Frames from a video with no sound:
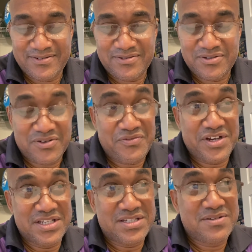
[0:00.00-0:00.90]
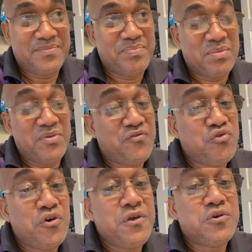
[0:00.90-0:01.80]
So friends,
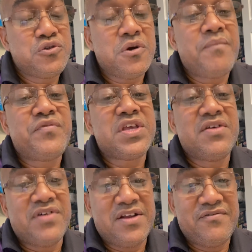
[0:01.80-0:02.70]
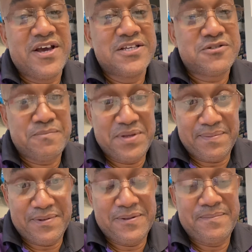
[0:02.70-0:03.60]
before you jump to give advice to people,